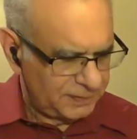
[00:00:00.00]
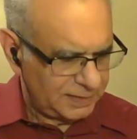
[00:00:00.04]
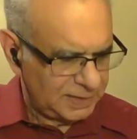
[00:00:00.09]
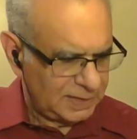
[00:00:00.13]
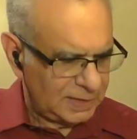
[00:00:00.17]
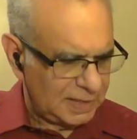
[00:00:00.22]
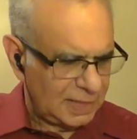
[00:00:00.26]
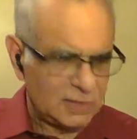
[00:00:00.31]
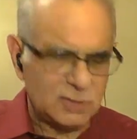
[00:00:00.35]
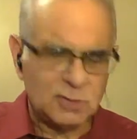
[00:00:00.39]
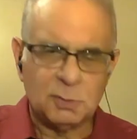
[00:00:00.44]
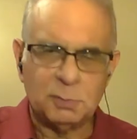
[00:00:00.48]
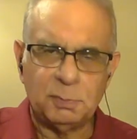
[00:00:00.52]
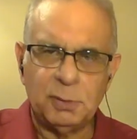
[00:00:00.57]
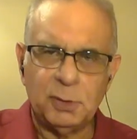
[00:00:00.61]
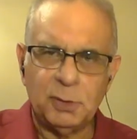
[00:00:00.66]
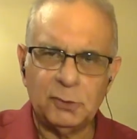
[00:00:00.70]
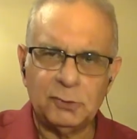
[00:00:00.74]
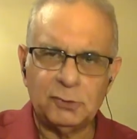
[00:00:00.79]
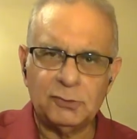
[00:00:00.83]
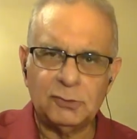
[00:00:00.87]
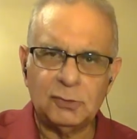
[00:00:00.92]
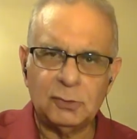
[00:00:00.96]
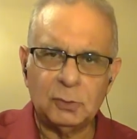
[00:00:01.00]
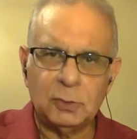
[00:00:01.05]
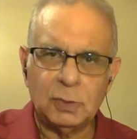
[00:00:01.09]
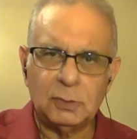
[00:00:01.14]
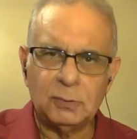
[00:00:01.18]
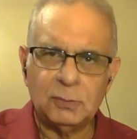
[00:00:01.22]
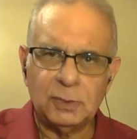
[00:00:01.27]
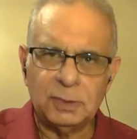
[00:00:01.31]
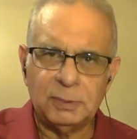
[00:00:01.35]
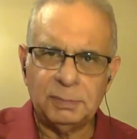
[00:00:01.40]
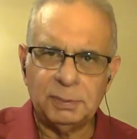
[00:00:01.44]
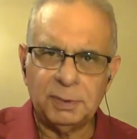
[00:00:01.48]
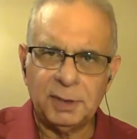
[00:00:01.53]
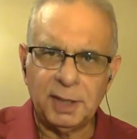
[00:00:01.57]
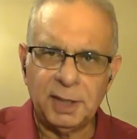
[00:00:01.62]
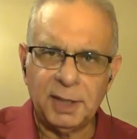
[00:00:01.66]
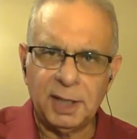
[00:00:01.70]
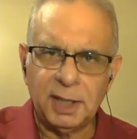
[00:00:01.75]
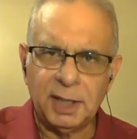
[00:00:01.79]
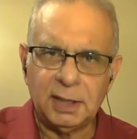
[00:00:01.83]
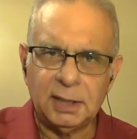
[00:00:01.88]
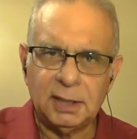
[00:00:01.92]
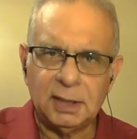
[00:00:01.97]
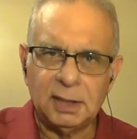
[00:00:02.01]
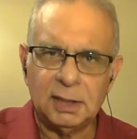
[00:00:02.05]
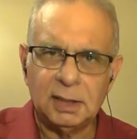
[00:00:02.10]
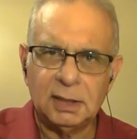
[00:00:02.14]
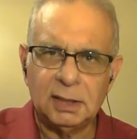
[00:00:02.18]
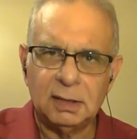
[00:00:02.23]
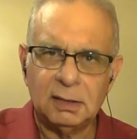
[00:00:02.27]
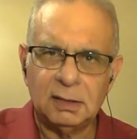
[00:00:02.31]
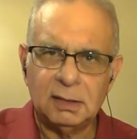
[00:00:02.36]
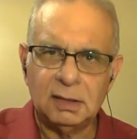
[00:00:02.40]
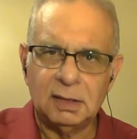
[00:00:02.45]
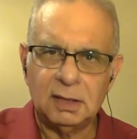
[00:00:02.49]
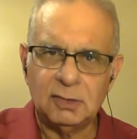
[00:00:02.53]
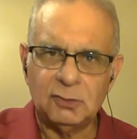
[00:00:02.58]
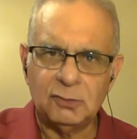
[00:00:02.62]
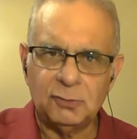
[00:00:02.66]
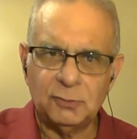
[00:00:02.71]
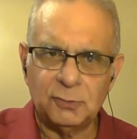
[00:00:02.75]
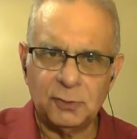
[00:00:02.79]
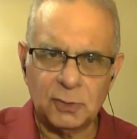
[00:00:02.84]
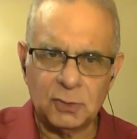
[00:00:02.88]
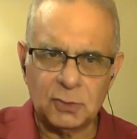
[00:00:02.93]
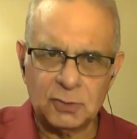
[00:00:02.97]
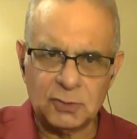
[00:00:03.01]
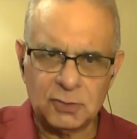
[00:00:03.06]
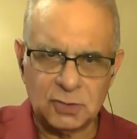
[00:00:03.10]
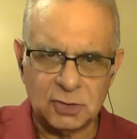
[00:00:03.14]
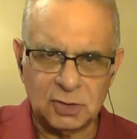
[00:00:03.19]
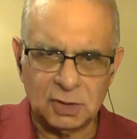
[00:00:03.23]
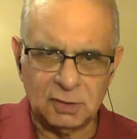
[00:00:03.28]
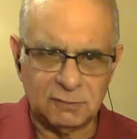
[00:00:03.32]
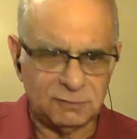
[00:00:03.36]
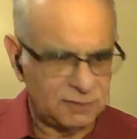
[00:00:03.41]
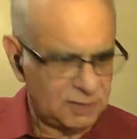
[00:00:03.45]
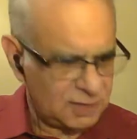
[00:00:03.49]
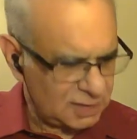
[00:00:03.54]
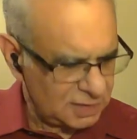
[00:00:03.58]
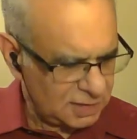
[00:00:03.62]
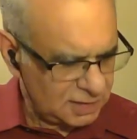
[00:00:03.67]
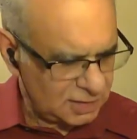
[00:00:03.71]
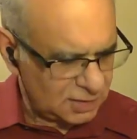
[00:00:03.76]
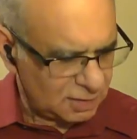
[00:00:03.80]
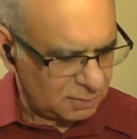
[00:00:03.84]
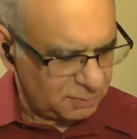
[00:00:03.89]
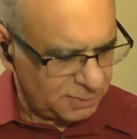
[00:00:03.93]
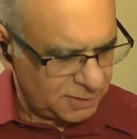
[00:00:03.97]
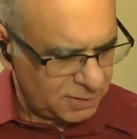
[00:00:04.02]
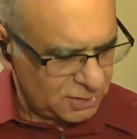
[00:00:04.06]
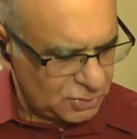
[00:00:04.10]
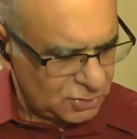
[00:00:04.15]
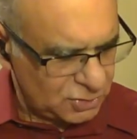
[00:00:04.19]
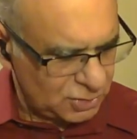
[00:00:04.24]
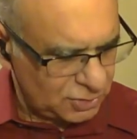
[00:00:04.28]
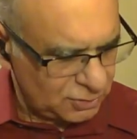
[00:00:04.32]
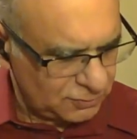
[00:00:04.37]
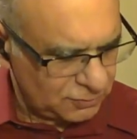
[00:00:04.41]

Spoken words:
As opposed to when we played this version of the E arpeggio,